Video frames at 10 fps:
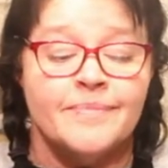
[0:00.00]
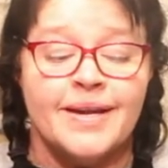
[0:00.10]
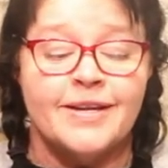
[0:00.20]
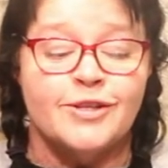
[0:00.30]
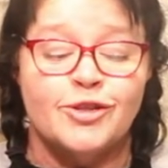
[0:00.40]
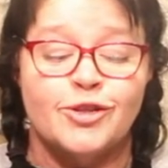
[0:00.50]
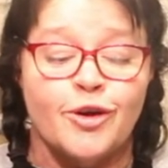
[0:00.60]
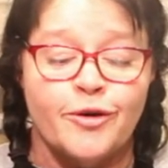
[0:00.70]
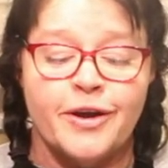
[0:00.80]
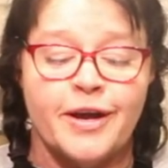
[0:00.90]
it's
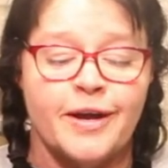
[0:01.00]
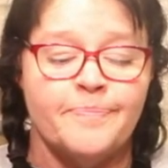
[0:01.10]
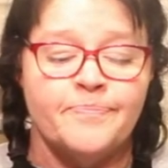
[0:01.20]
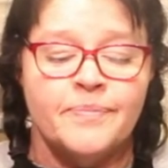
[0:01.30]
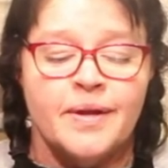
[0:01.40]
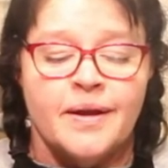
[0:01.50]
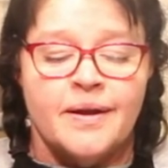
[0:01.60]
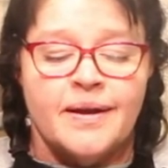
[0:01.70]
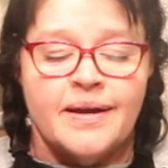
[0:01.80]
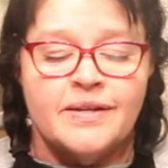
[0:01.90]
so good.
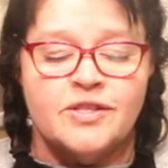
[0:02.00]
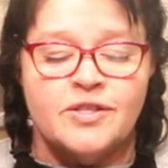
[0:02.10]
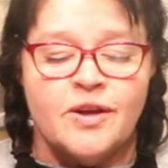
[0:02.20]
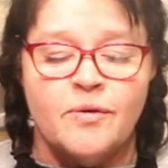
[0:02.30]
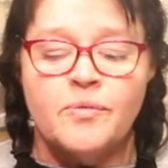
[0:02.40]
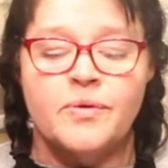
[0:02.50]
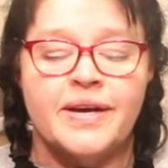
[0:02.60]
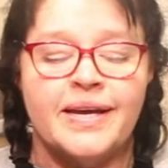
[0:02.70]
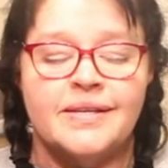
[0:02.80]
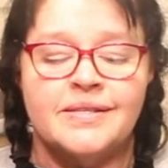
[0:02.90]
It's so
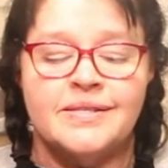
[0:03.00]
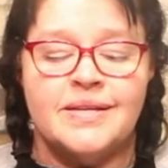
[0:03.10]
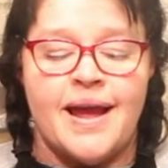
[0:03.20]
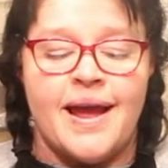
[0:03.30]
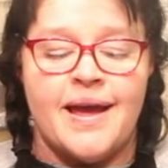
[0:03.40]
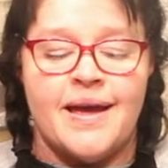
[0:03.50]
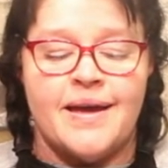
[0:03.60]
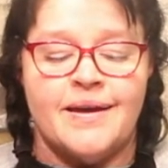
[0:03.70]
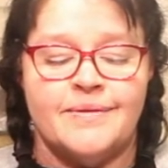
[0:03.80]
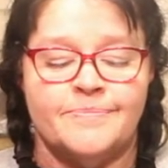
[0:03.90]
moist,
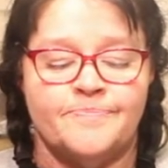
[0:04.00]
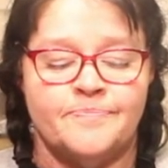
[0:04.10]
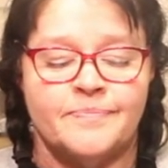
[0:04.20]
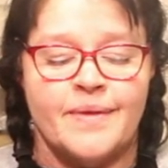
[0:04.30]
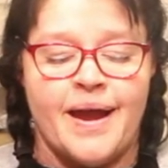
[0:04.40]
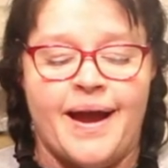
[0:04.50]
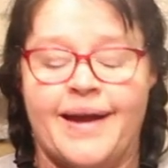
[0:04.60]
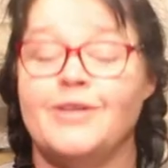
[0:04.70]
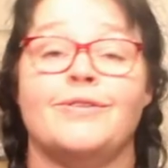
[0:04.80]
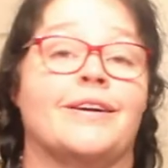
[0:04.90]
and
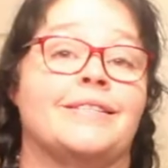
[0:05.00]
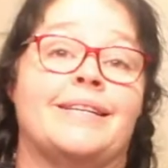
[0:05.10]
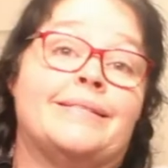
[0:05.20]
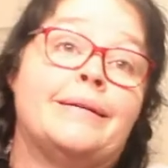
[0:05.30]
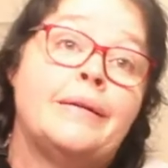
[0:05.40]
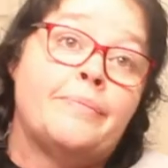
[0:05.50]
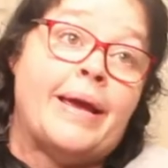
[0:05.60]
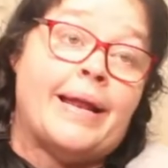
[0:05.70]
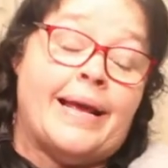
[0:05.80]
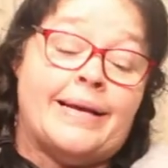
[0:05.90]
I do not taste any
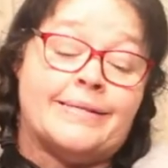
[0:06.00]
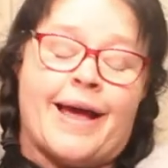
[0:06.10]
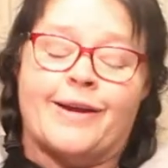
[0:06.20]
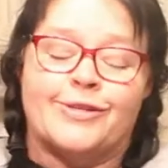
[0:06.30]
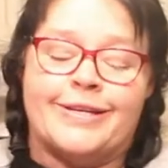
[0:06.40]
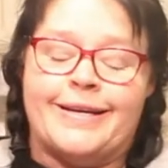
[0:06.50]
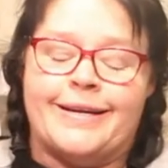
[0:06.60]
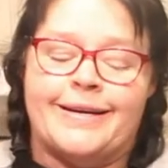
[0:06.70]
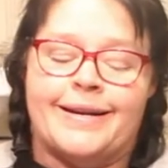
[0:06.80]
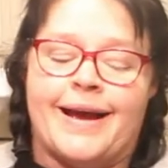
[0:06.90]
mayonnaise actually
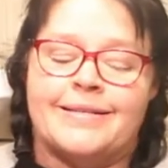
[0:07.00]
in it. I